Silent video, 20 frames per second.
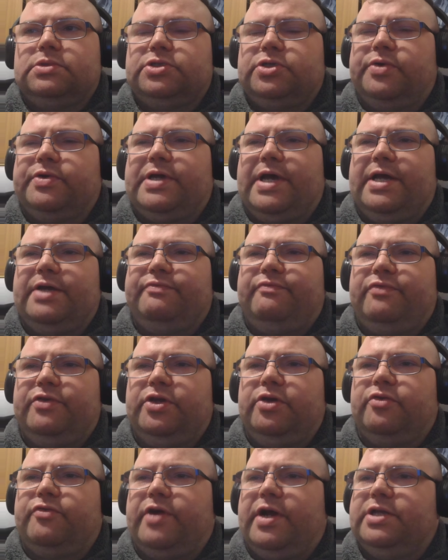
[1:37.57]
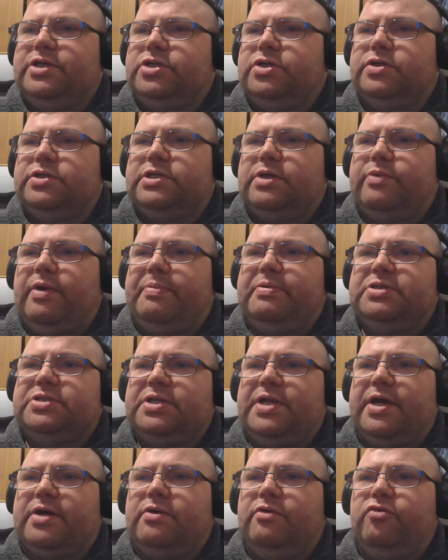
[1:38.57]
It's okay for Ukraine to use their weapons
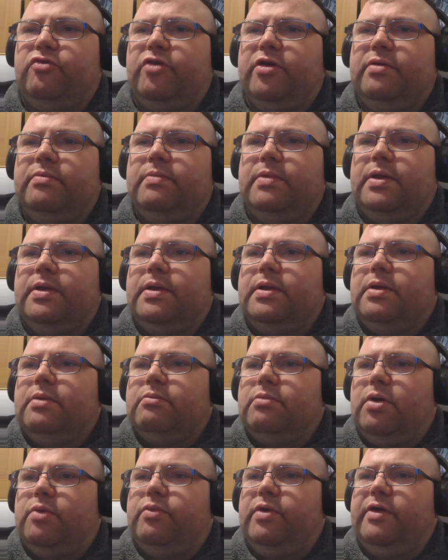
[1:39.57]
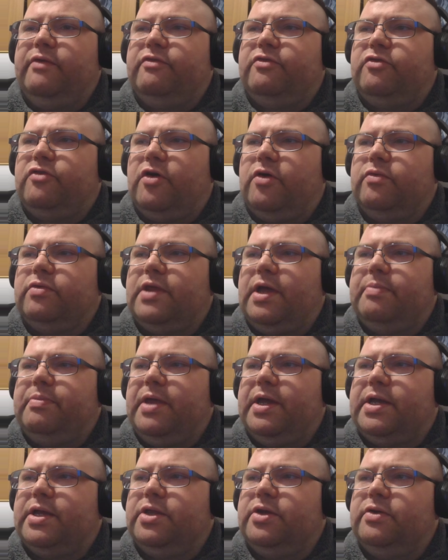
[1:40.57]
in their country, but we've told them
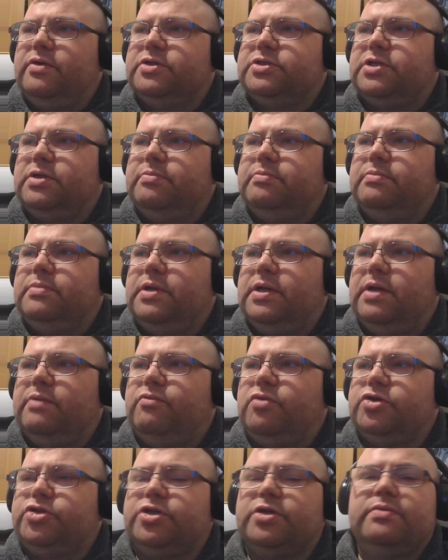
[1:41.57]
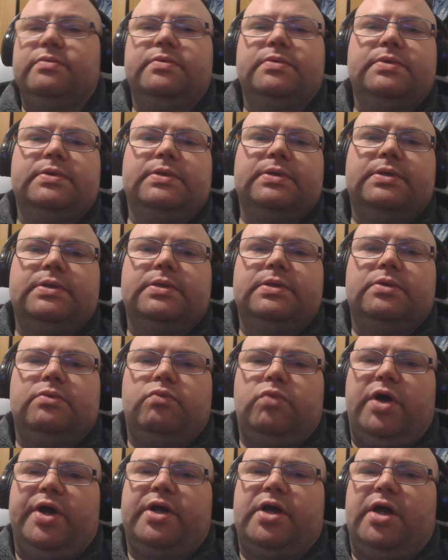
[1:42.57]
they can use them in Russia.
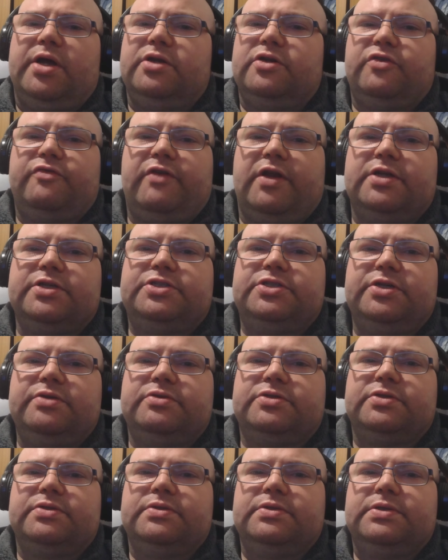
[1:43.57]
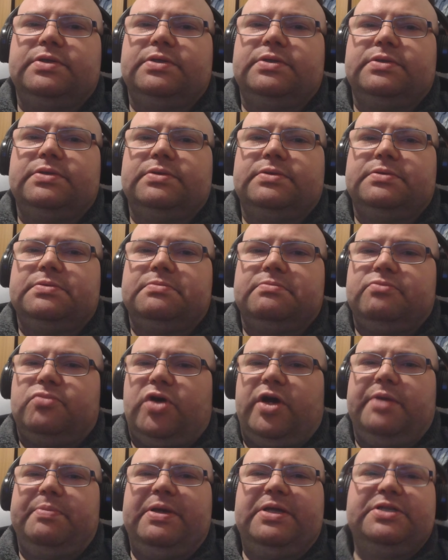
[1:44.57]
Why can't you just follow suit?
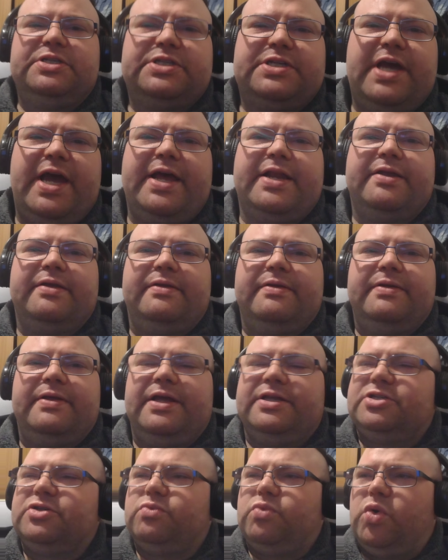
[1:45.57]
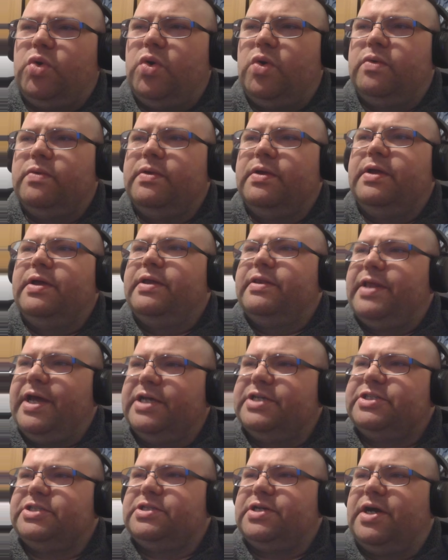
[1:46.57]
Why are you being scared? It's a war.
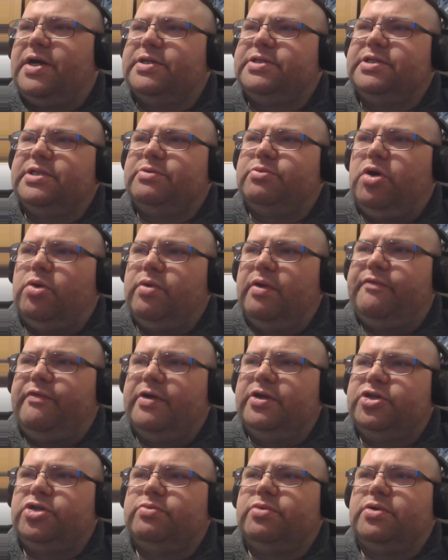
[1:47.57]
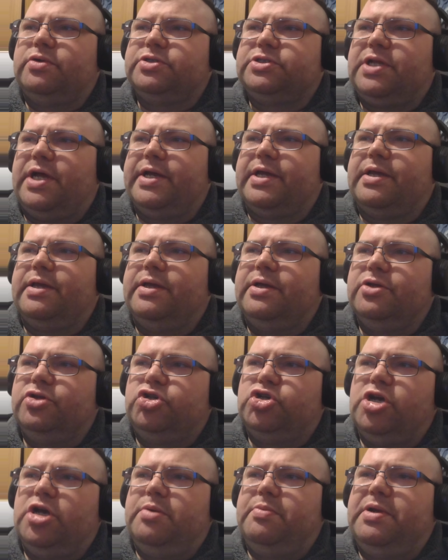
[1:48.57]
They started the war, we're finishing the war. It's like
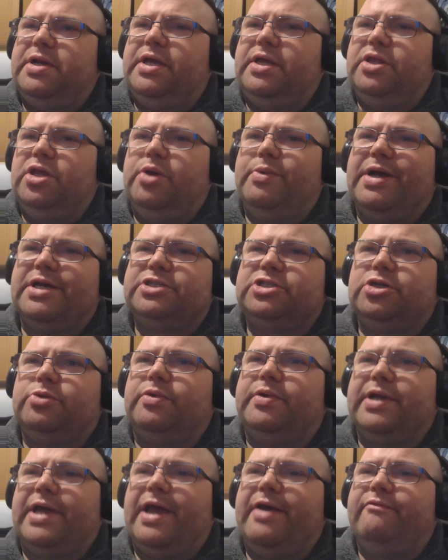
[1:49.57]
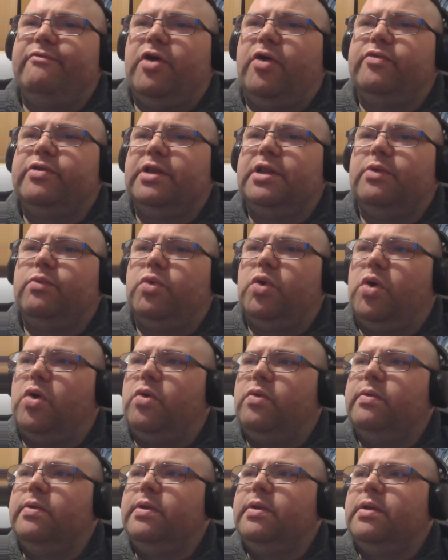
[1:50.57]
Germany and US don't want to get involved in the
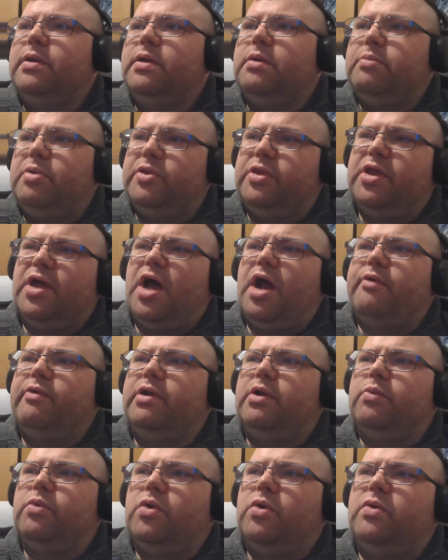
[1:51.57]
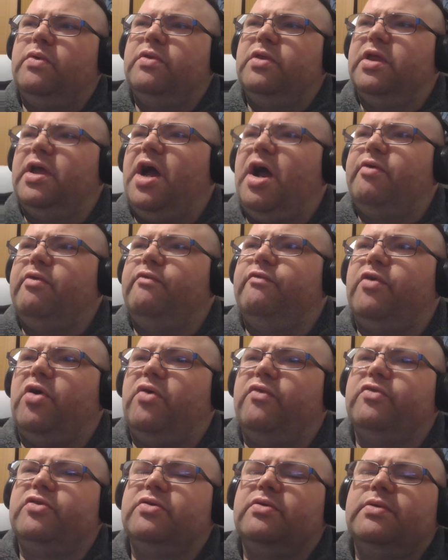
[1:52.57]
war, but they are in the war. They are
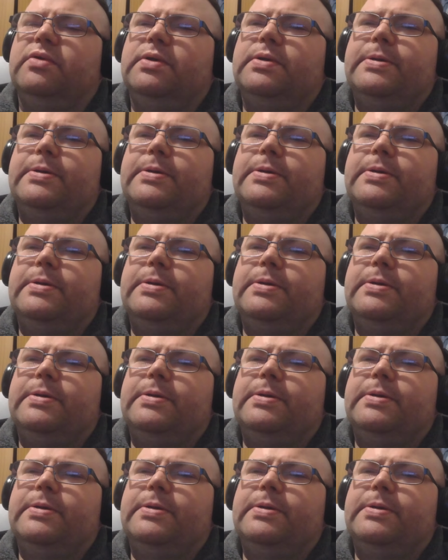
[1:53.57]
involved.